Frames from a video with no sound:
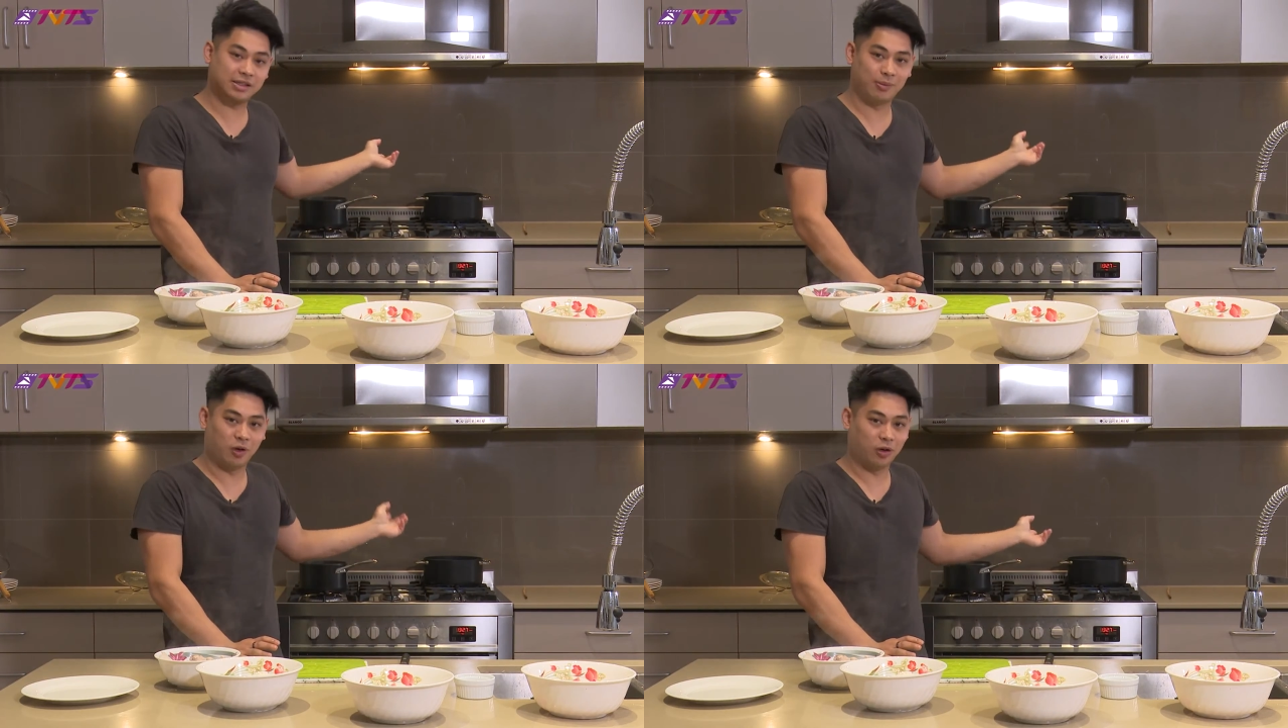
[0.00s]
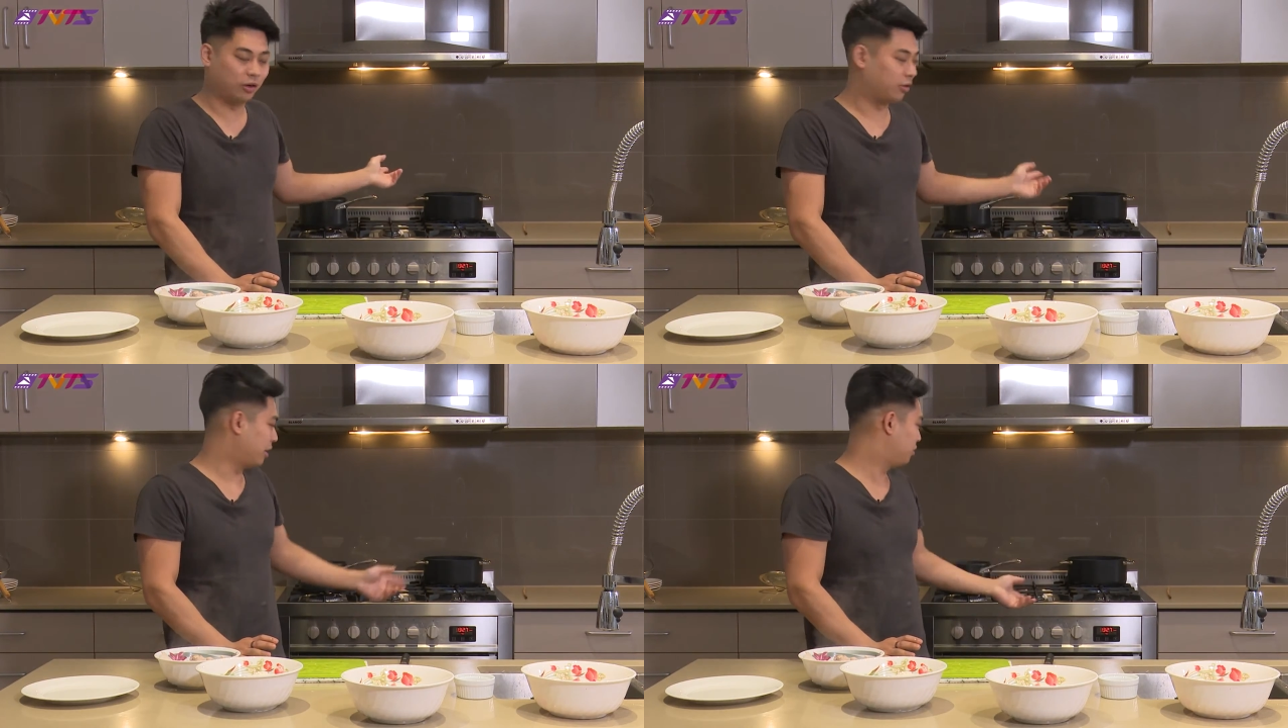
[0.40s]
some
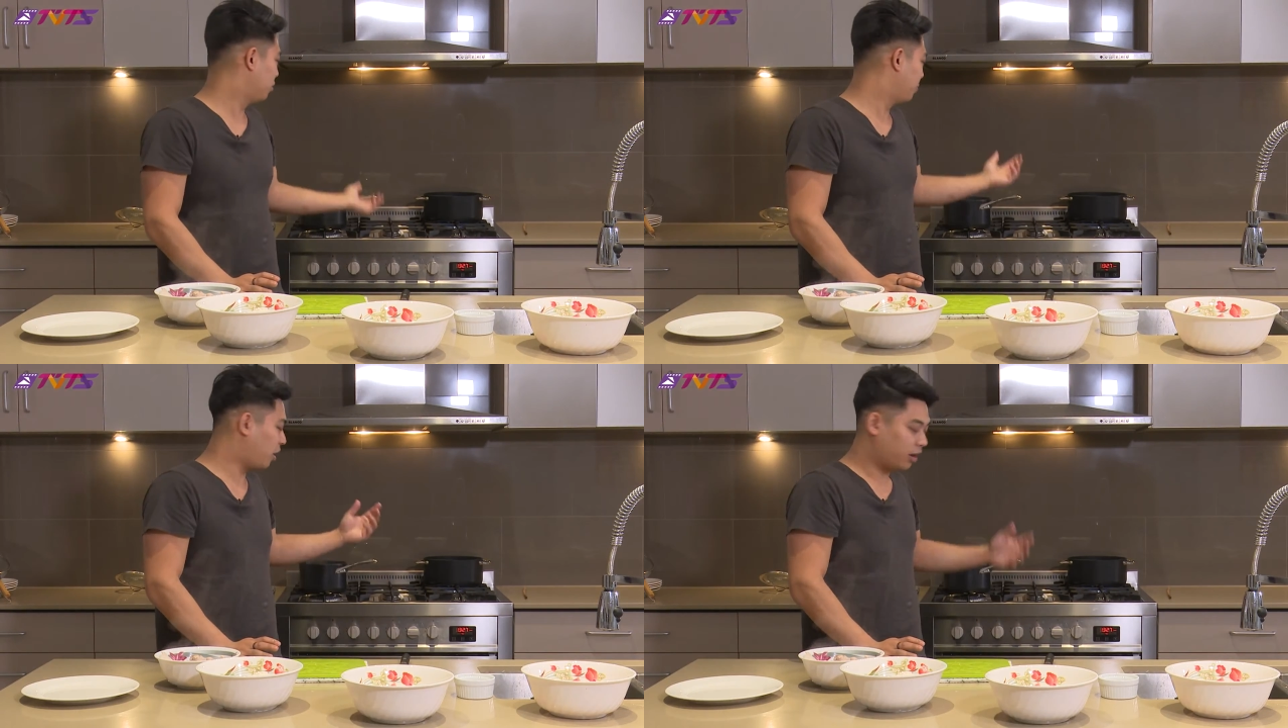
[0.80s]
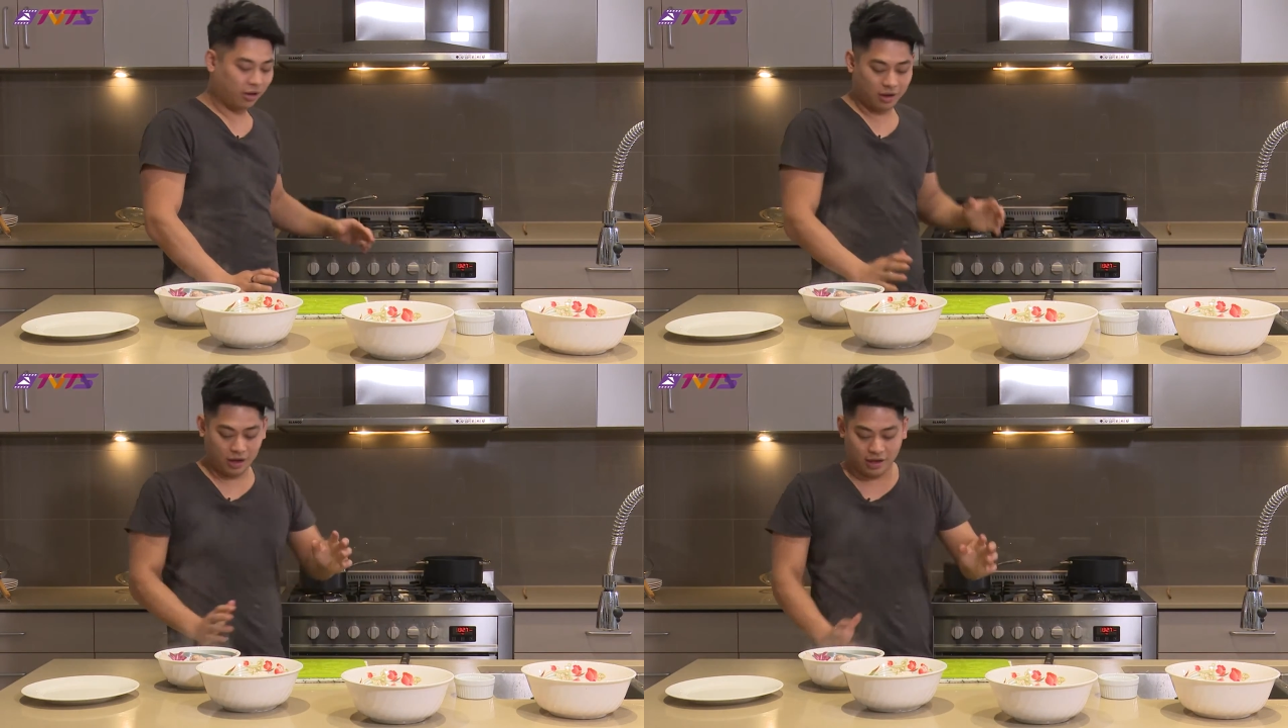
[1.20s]
oil into a pot.
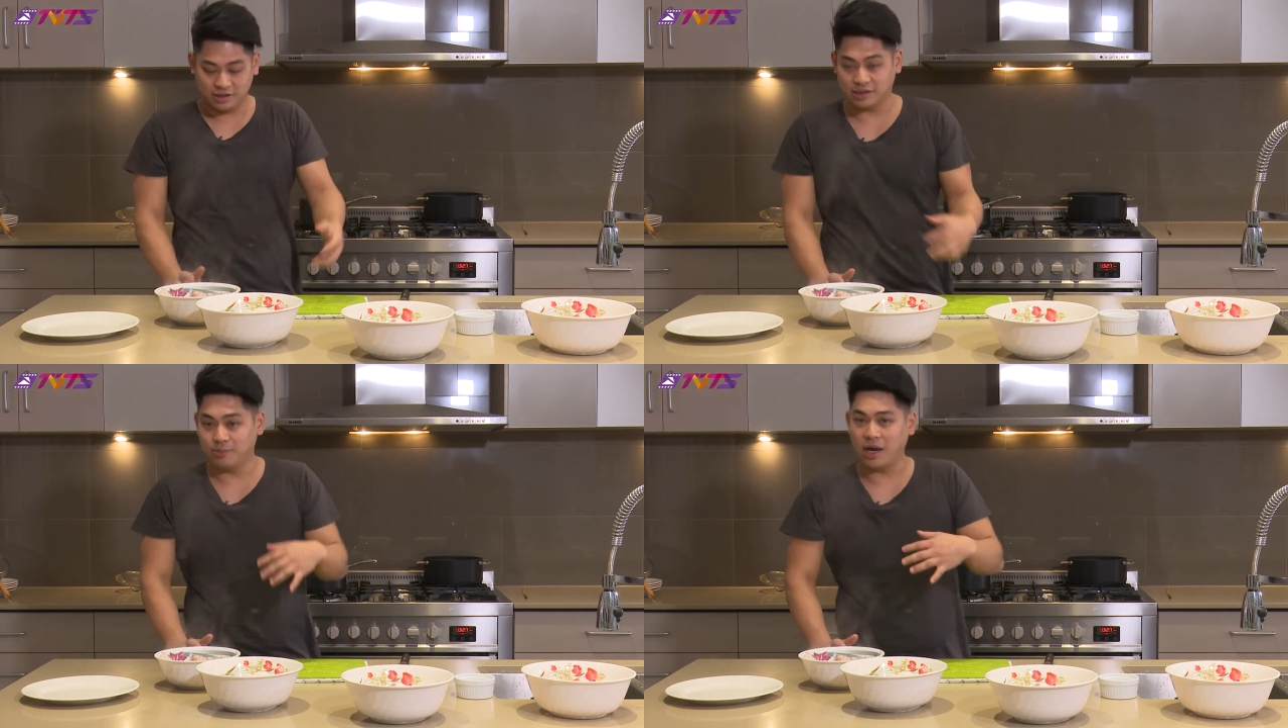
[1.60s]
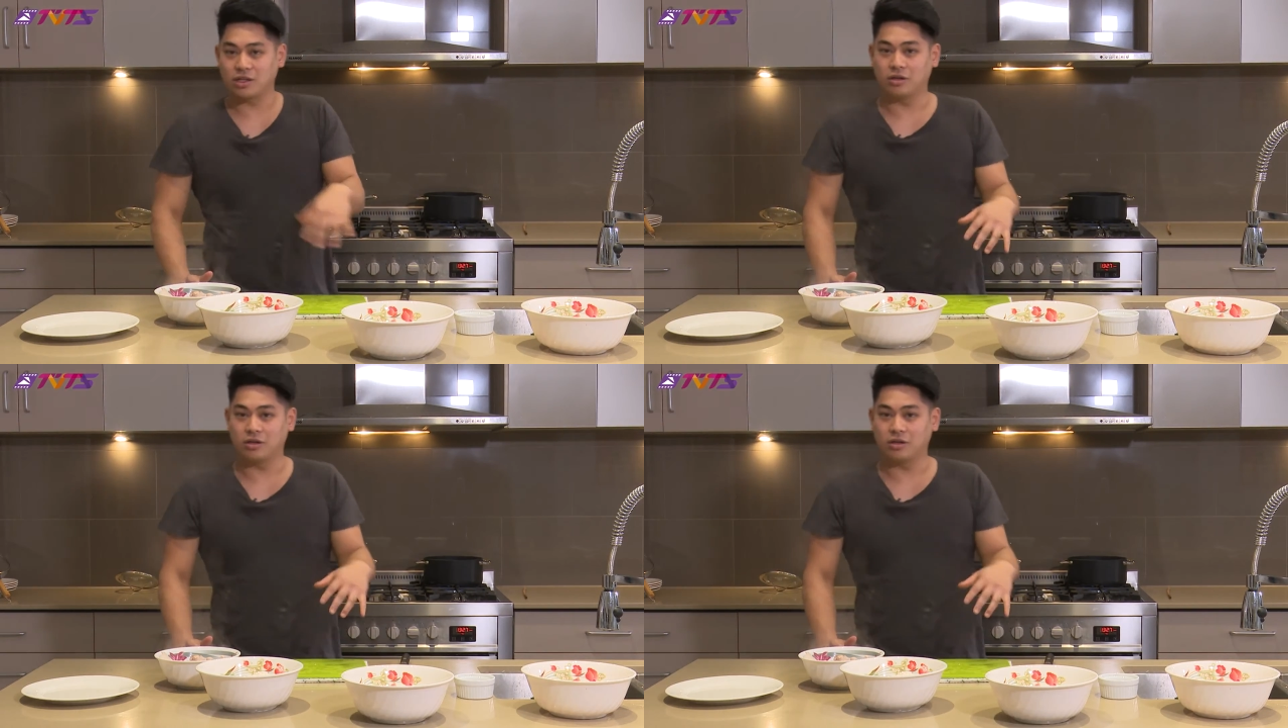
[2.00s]
Just make